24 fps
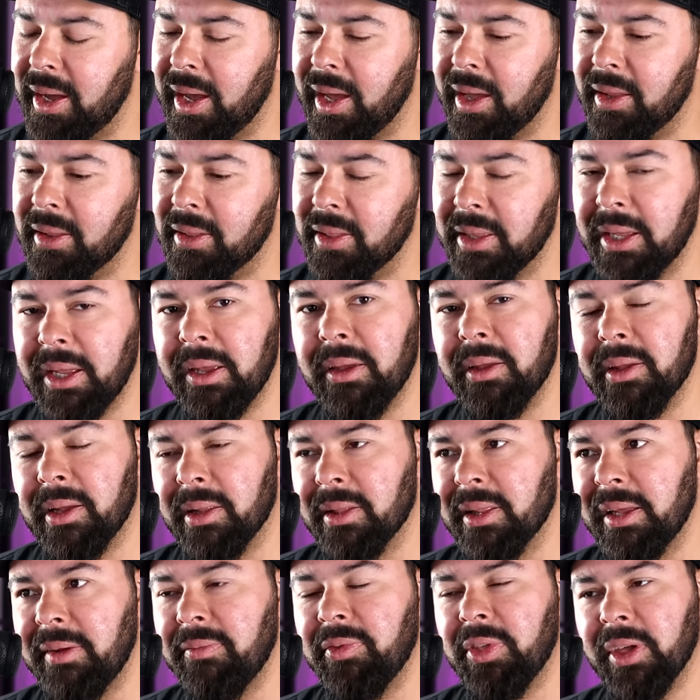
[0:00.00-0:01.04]
And leave
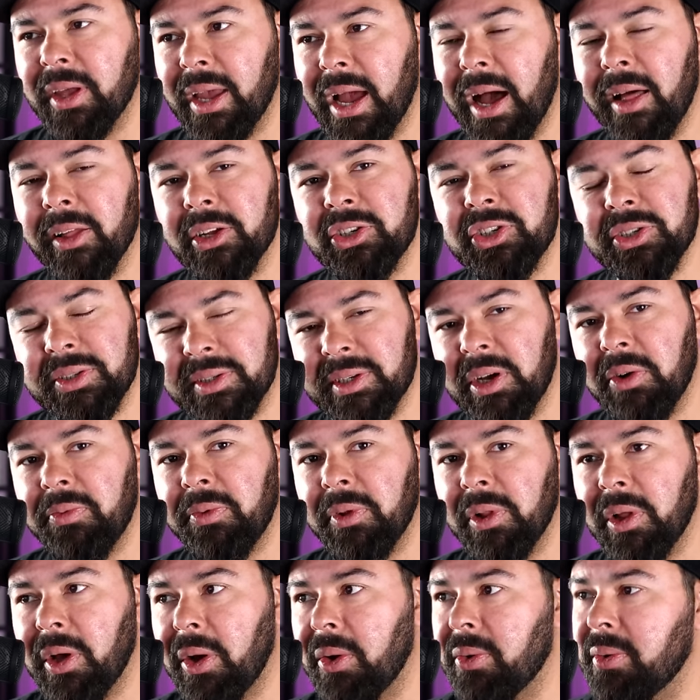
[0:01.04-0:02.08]
the college
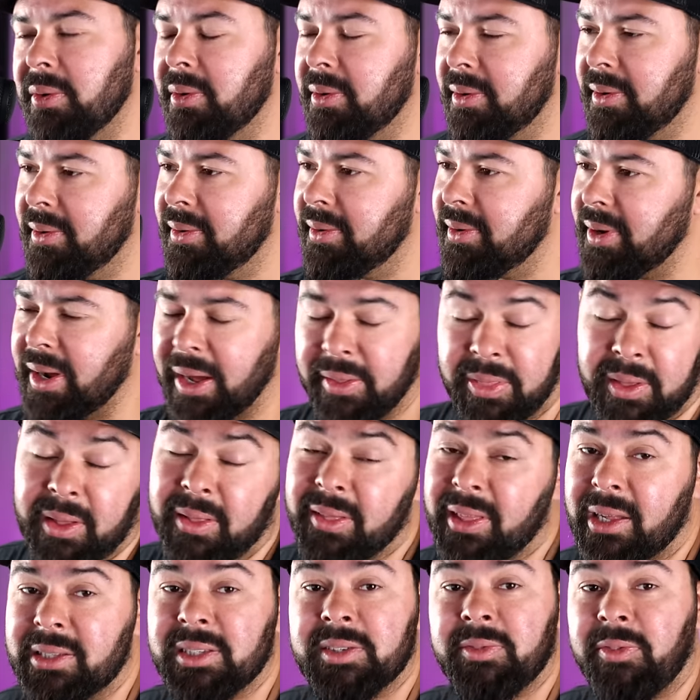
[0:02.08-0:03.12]
itself alone. I
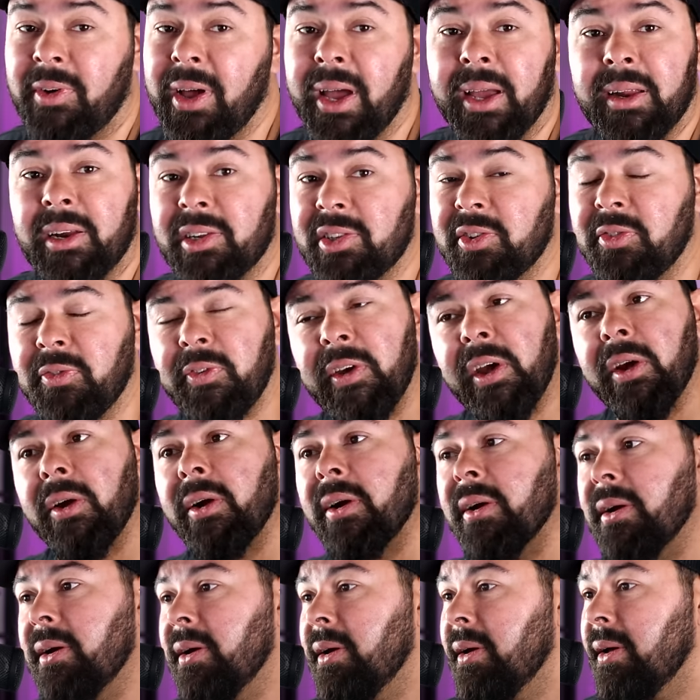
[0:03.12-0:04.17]
think that's fine. It's
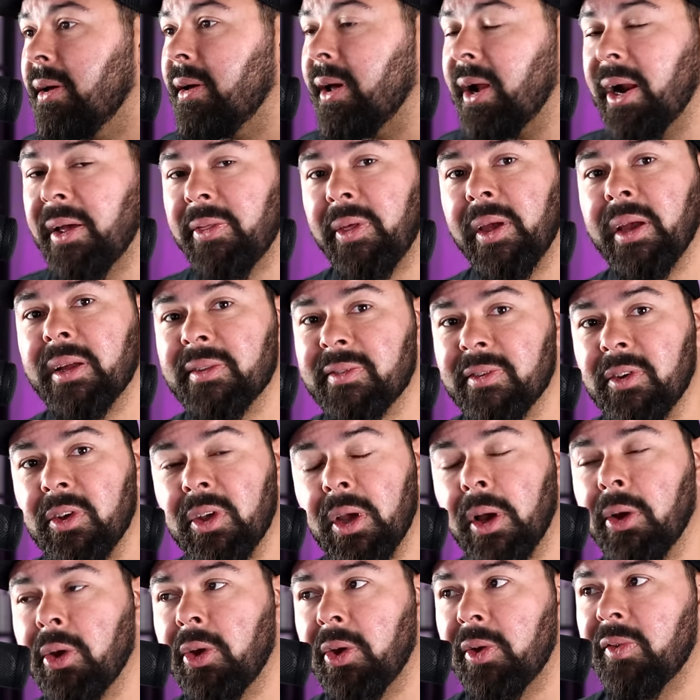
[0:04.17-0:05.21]
fair. And I think it's
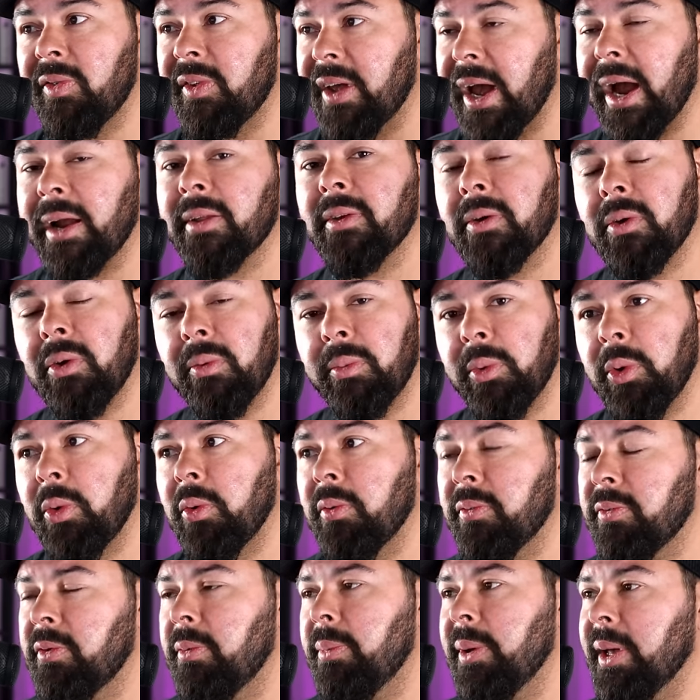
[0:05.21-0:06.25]
a good tactical
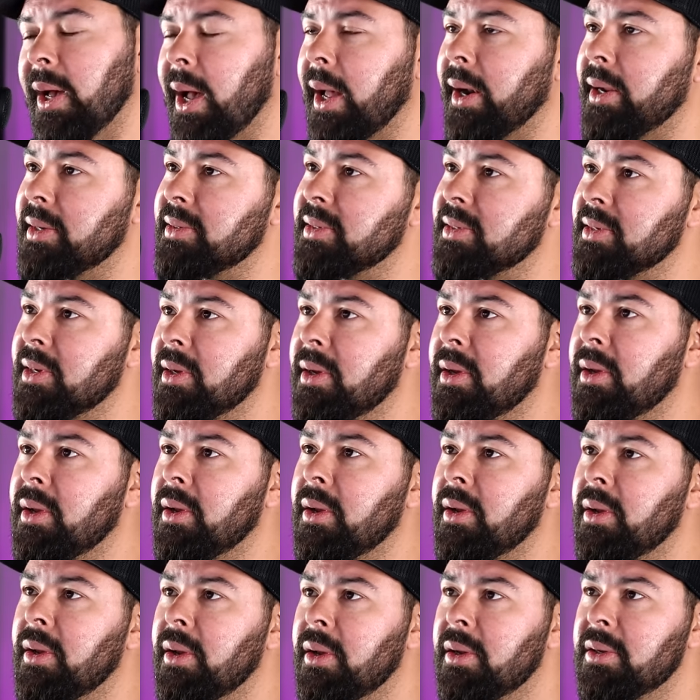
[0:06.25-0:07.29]
move, to be honest.
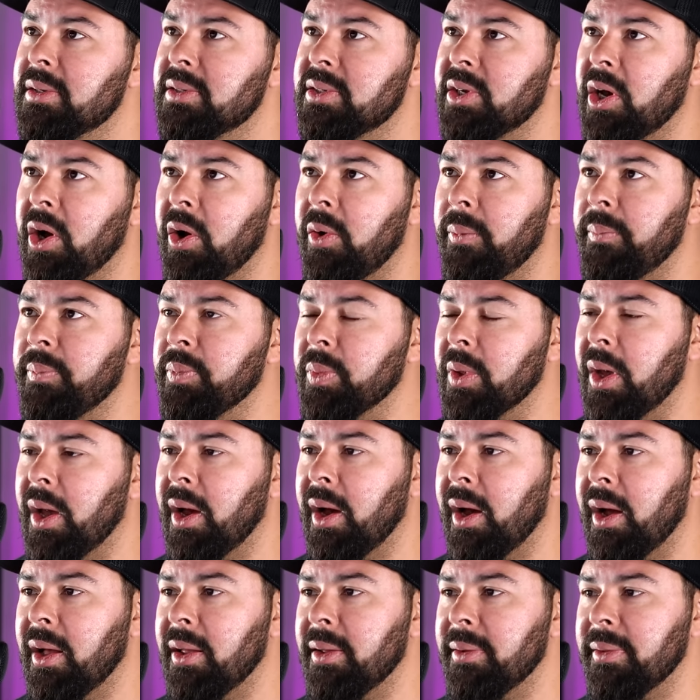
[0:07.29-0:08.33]
So
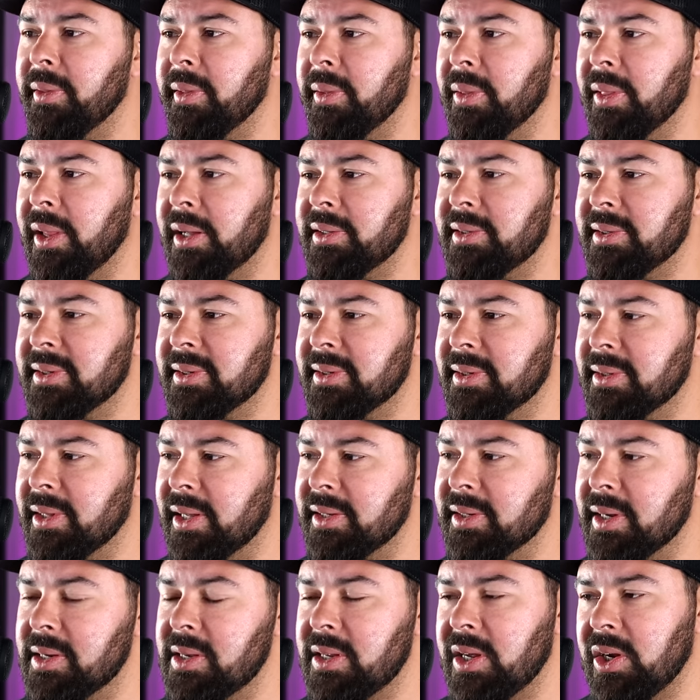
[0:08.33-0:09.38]

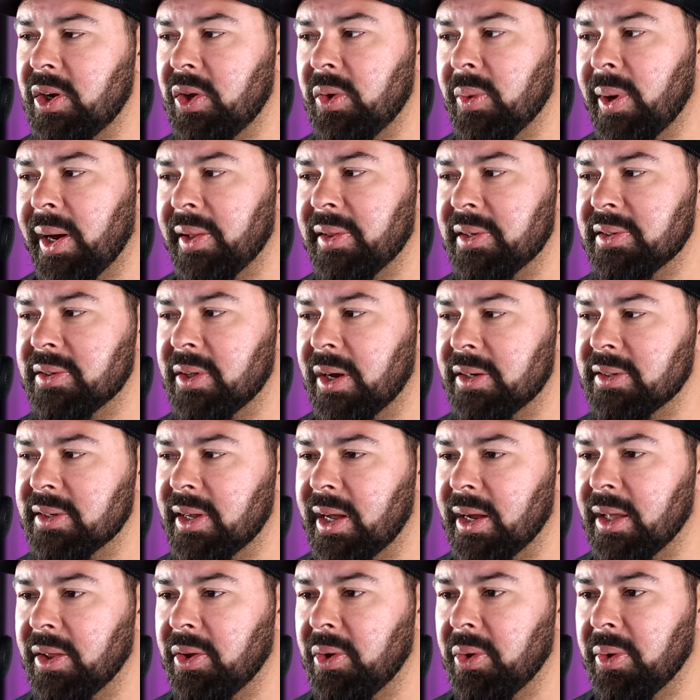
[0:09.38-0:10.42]
let's continue on this thought.
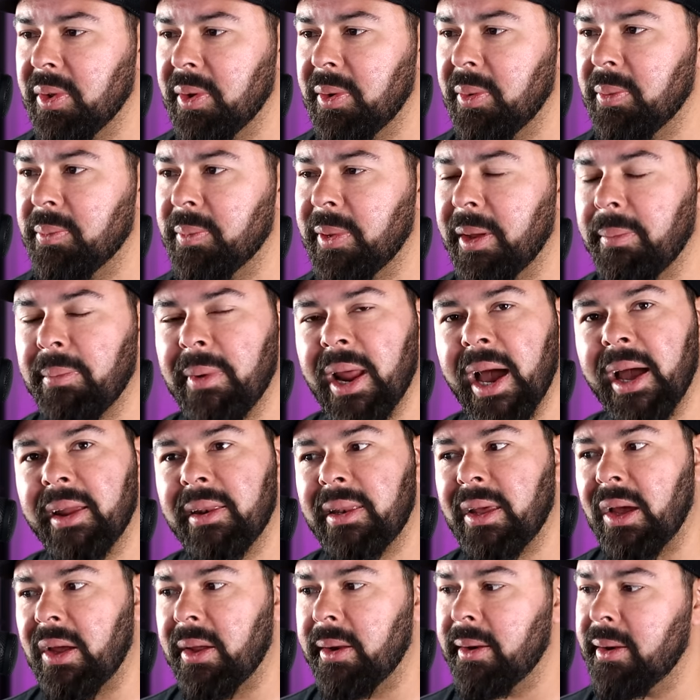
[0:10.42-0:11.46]
So I clearly am
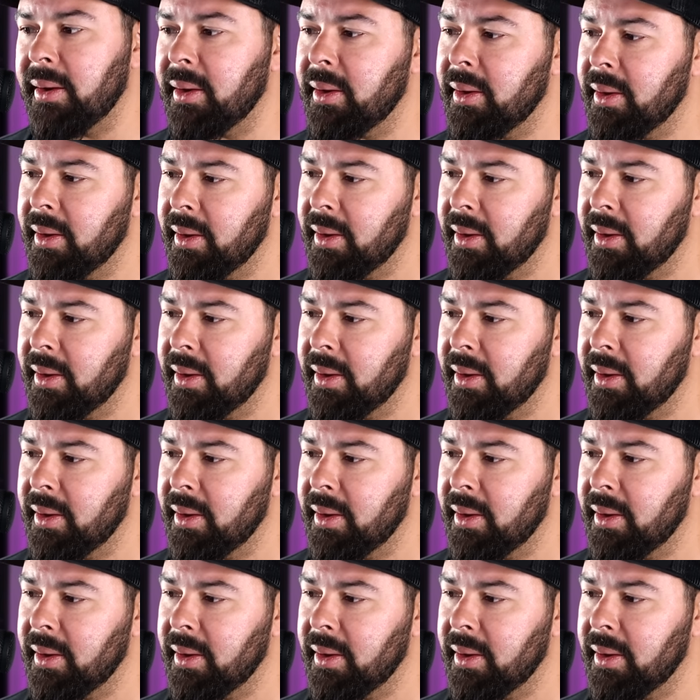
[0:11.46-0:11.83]
not done.